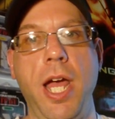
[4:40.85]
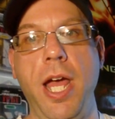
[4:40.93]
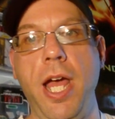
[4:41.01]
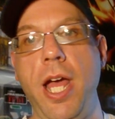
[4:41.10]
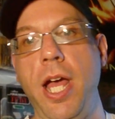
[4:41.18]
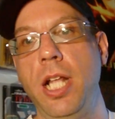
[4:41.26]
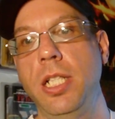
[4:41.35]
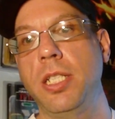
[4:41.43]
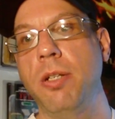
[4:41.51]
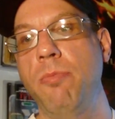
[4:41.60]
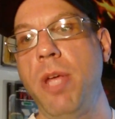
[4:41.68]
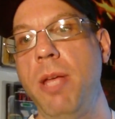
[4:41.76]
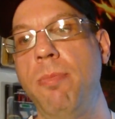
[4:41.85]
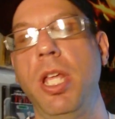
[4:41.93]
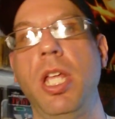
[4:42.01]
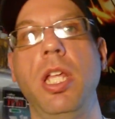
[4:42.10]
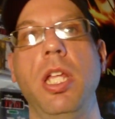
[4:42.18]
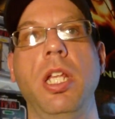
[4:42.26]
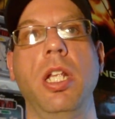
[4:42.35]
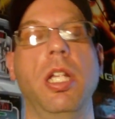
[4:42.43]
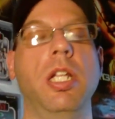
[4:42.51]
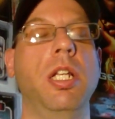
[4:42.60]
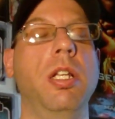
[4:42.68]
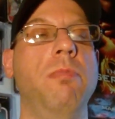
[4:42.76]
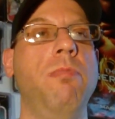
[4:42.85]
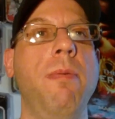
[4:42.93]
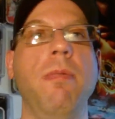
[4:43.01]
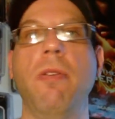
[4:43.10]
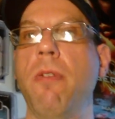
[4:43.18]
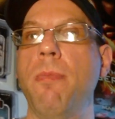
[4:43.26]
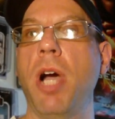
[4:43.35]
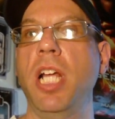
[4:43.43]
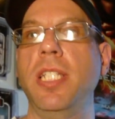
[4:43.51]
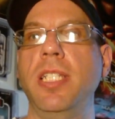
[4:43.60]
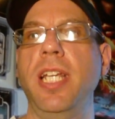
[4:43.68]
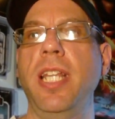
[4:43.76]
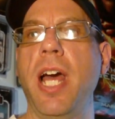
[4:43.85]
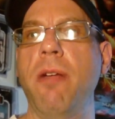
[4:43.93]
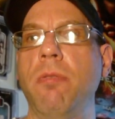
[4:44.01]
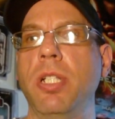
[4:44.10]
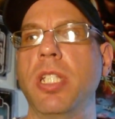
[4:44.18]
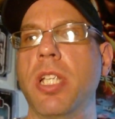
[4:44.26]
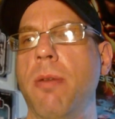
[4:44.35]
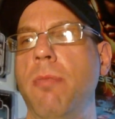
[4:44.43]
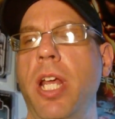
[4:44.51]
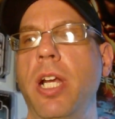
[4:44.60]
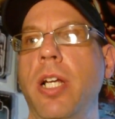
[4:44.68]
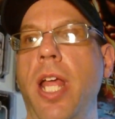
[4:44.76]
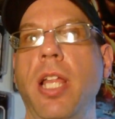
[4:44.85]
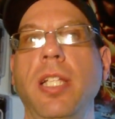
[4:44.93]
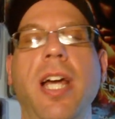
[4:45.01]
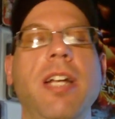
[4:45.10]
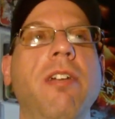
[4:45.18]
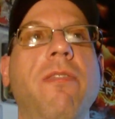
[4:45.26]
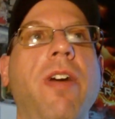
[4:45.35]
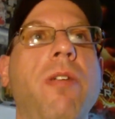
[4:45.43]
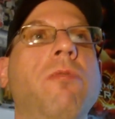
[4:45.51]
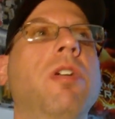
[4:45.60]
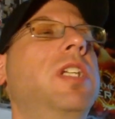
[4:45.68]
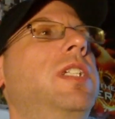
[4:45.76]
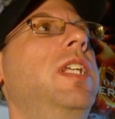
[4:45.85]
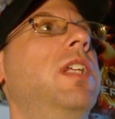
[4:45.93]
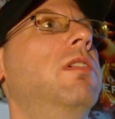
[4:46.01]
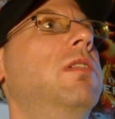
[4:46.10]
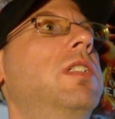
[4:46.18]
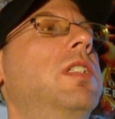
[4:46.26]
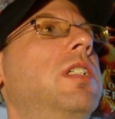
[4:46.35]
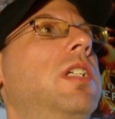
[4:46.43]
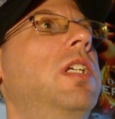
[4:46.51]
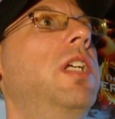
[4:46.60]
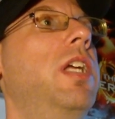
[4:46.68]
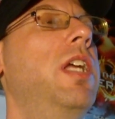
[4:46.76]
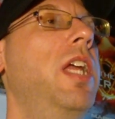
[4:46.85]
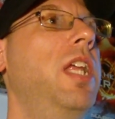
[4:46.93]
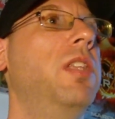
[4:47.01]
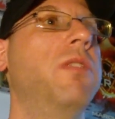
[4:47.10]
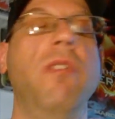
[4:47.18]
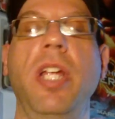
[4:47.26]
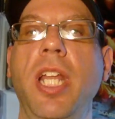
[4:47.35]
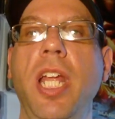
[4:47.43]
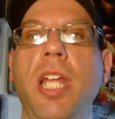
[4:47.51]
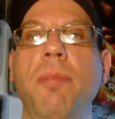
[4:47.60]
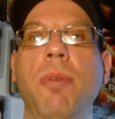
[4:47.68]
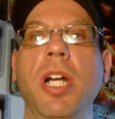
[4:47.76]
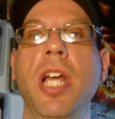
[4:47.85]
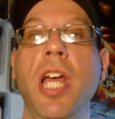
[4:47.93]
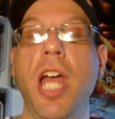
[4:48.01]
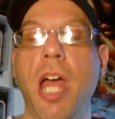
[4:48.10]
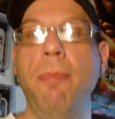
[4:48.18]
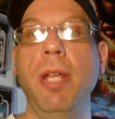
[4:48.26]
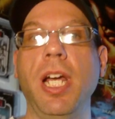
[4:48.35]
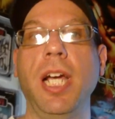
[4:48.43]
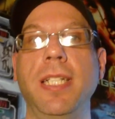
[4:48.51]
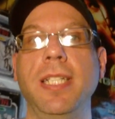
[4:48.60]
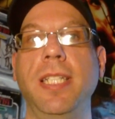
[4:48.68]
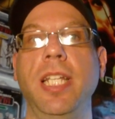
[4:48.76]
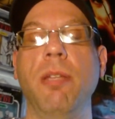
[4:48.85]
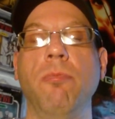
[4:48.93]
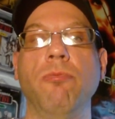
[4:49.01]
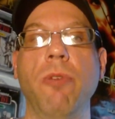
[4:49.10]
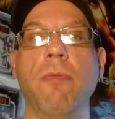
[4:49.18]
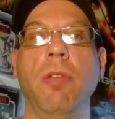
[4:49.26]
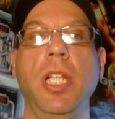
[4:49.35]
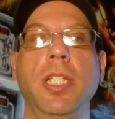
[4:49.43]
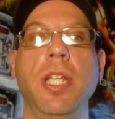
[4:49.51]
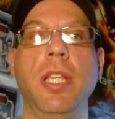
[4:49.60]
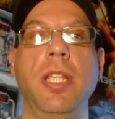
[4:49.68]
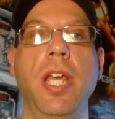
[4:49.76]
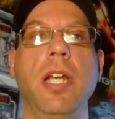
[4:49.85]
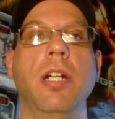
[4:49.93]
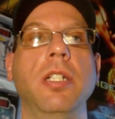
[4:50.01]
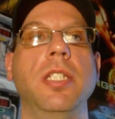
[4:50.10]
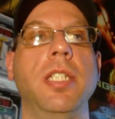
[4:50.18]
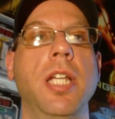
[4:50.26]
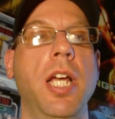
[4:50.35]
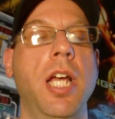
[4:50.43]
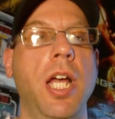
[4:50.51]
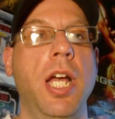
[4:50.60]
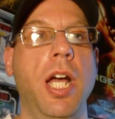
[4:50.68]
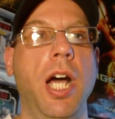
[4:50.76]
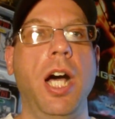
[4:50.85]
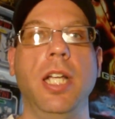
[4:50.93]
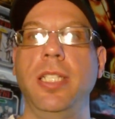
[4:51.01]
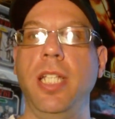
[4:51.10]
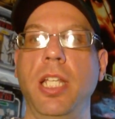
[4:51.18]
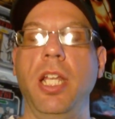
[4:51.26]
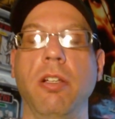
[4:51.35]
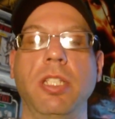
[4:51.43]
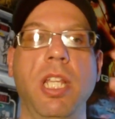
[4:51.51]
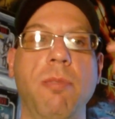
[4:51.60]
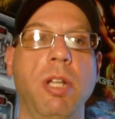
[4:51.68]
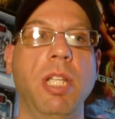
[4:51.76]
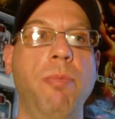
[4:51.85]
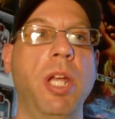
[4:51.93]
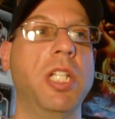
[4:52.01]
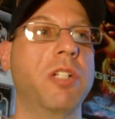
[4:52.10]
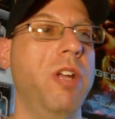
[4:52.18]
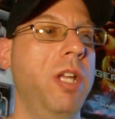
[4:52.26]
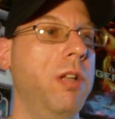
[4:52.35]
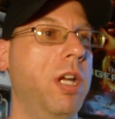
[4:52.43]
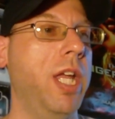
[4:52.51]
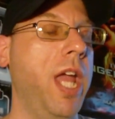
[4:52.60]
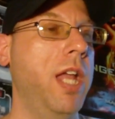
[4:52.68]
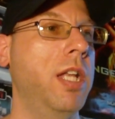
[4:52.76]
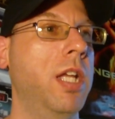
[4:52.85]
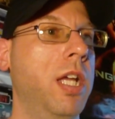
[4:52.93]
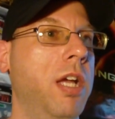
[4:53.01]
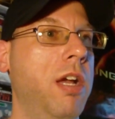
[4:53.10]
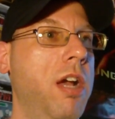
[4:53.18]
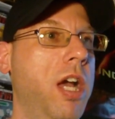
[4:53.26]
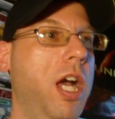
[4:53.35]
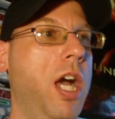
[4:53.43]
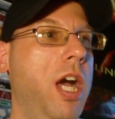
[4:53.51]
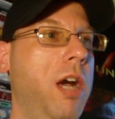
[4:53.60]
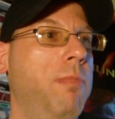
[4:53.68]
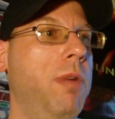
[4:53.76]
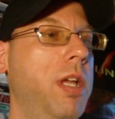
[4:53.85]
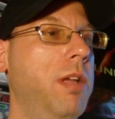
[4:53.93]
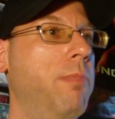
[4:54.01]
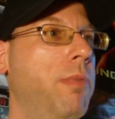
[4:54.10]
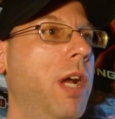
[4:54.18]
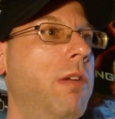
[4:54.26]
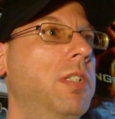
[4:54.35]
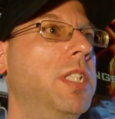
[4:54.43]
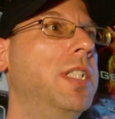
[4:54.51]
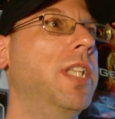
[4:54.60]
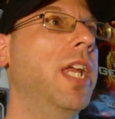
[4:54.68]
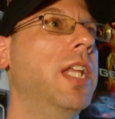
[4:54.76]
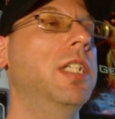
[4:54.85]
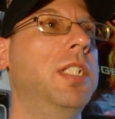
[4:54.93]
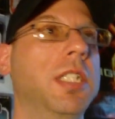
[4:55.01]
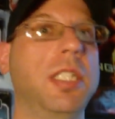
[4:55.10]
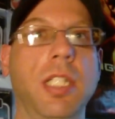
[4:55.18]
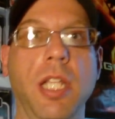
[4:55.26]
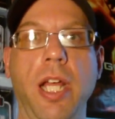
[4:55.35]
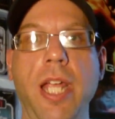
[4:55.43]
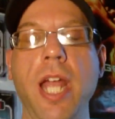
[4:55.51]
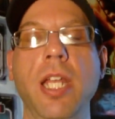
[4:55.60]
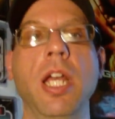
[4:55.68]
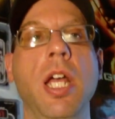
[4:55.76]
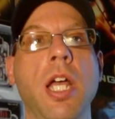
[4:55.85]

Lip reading: and so maybe we might see that with Terminator and Aliens. I don't know if I want to see those in 3D, but it'd be nice to see them re-released in theaters. See them on the big screen again. But I was just thinking, it's just again.